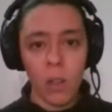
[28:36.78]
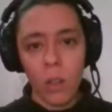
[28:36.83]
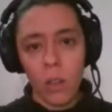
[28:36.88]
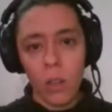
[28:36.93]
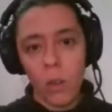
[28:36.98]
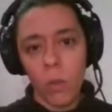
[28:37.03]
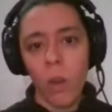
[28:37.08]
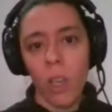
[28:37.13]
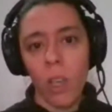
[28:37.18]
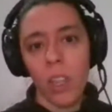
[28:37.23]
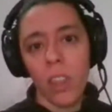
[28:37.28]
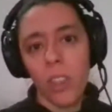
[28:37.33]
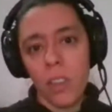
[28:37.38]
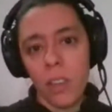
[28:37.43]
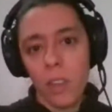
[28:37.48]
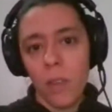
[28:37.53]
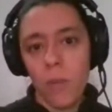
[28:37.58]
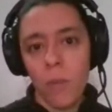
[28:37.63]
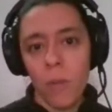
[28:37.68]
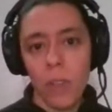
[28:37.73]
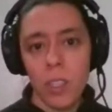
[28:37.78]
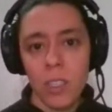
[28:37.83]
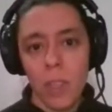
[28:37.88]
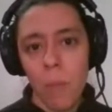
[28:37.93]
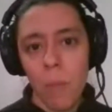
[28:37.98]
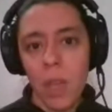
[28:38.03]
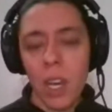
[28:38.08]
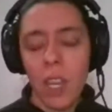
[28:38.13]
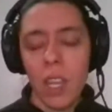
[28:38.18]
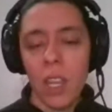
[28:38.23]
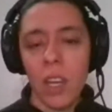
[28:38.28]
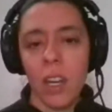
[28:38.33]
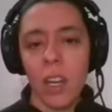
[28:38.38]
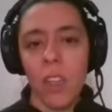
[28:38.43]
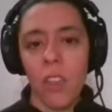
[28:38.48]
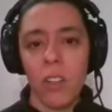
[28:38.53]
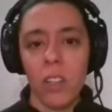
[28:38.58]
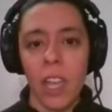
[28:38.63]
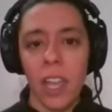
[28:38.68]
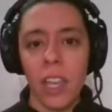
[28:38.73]
with somebody in another
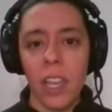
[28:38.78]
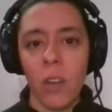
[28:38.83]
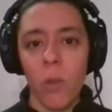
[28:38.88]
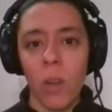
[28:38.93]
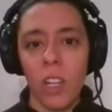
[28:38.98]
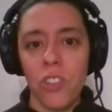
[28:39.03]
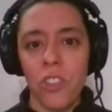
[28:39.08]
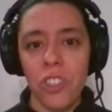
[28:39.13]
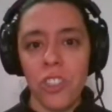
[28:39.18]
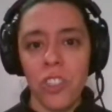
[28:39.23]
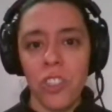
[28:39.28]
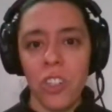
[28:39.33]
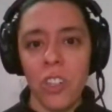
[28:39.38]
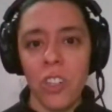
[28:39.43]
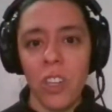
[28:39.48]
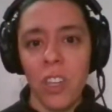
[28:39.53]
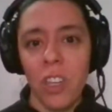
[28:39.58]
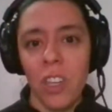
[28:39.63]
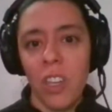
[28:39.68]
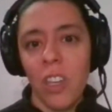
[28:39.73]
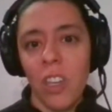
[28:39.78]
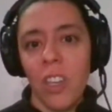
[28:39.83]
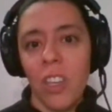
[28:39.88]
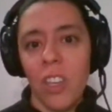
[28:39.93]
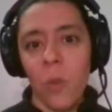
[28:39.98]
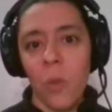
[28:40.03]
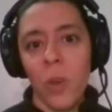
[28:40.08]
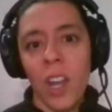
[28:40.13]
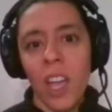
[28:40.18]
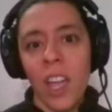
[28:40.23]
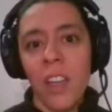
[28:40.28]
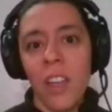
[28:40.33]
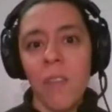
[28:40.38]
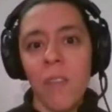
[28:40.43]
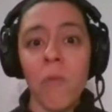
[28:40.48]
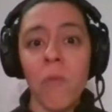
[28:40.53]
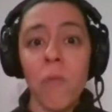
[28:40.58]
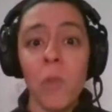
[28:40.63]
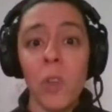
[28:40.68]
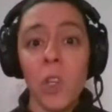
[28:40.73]
language. When I
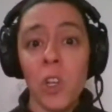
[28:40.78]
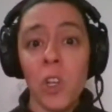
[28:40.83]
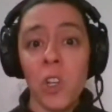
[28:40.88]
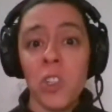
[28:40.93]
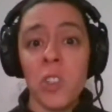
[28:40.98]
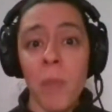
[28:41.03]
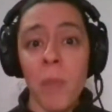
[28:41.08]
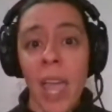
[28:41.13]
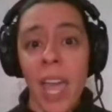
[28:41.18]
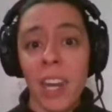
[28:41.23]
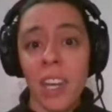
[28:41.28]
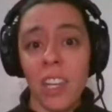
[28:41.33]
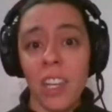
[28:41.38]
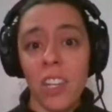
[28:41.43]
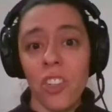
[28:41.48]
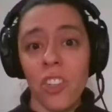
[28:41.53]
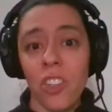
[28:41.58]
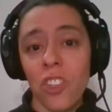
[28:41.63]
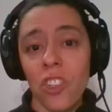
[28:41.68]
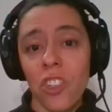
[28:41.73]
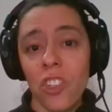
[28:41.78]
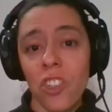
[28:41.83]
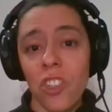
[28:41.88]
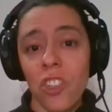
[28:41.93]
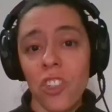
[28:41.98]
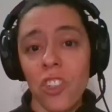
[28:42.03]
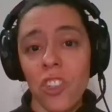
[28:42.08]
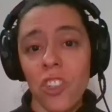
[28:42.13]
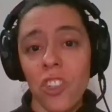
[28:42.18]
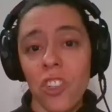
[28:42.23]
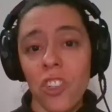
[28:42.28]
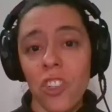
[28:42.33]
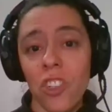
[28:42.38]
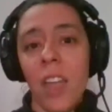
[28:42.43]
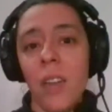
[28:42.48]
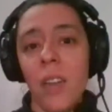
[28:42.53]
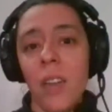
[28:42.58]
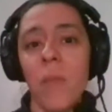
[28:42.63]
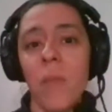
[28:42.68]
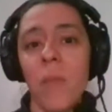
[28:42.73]
learned Spanish, when
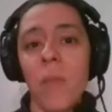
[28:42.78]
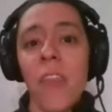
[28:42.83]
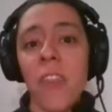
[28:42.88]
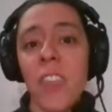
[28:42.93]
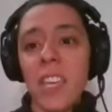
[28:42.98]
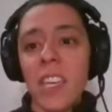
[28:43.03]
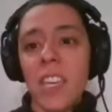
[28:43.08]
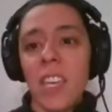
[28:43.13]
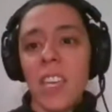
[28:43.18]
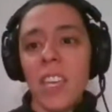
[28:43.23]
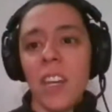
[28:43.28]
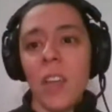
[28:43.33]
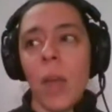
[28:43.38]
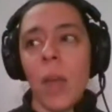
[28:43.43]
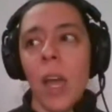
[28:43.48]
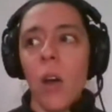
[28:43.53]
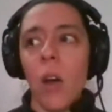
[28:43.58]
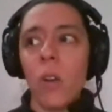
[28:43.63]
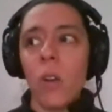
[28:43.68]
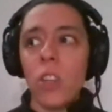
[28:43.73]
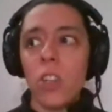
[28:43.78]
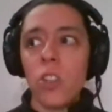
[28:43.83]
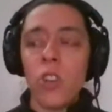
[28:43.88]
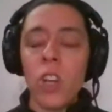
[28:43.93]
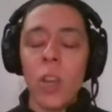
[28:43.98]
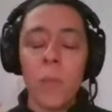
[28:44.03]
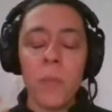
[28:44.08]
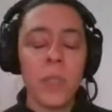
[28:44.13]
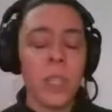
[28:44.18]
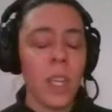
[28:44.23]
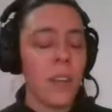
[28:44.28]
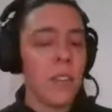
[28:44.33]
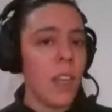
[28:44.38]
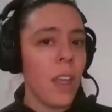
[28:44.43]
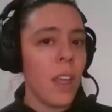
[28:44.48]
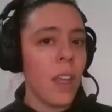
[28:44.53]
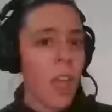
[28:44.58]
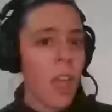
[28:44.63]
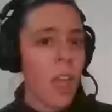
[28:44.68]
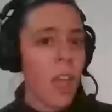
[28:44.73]
I'm thinking about the trips
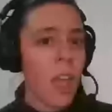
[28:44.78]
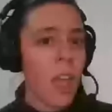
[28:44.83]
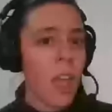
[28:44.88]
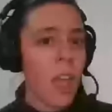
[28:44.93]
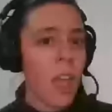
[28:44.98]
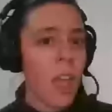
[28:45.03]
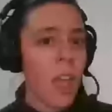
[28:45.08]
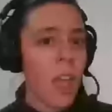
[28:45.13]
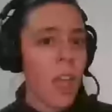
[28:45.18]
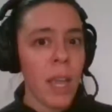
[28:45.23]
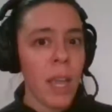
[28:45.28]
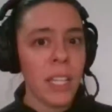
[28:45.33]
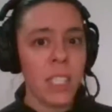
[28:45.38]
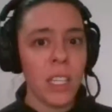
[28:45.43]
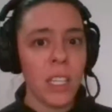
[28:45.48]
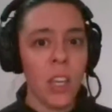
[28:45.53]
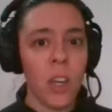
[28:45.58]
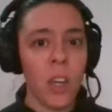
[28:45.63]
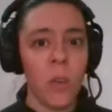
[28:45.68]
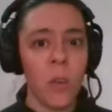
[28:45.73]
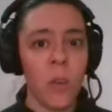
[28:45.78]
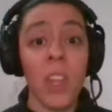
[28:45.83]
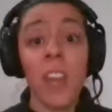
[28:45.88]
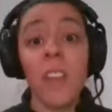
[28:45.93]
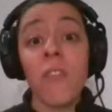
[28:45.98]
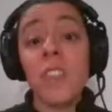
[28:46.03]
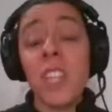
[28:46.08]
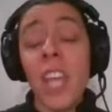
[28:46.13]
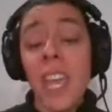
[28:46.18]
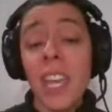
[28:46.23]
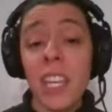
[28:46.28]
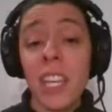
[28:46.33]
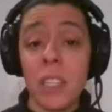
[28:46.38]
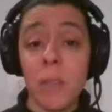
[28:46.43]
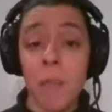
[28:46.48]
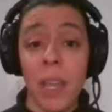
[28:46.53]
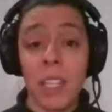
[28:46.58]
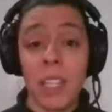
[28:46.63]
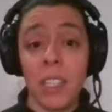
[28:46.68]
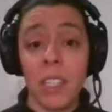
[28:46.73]
I'm going to take to Mexico, that I've taken to
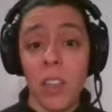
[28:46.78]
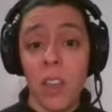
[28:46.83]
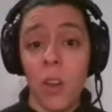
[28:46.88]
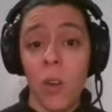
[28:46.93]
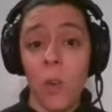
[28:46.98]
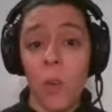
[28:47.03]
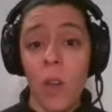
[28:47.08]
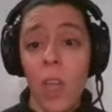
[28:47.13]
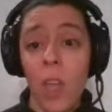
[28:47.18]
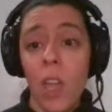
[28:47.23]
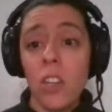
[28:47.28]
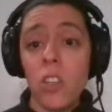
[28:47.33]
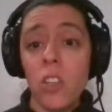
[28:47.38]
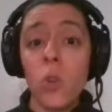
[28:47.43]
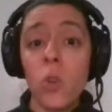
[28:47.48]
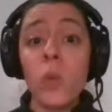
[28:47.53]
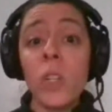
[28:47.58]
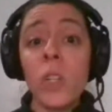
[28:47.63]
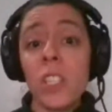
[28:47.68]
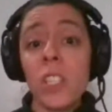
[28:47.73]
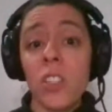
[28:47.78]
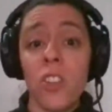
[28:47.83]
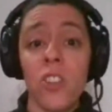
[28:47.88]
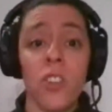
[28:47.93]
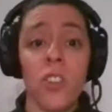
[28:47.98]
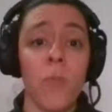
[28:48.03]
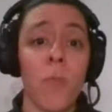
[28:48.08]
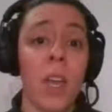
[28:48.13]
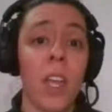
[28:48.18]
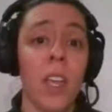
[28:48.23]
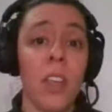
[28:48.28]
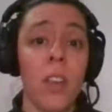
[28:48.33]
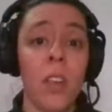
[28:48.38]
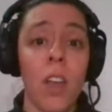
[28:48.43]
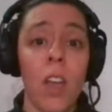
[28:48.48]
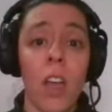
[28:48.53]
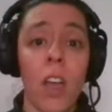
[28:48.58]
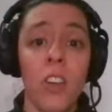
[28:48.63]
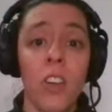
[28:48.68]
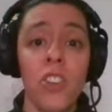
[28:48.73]
Mexico to research my
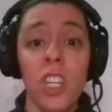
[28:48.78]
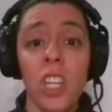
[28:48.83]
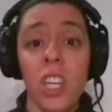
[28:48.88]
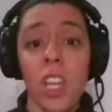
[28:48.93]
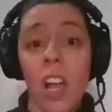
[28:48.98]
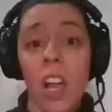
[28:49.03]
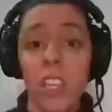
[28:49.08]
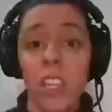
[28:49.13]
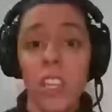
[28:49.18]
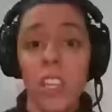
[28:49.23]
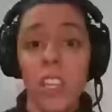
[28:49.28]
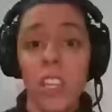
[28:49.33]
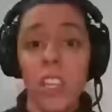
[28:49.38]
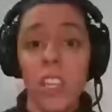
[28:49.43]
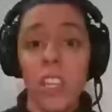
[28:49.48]
genealogy.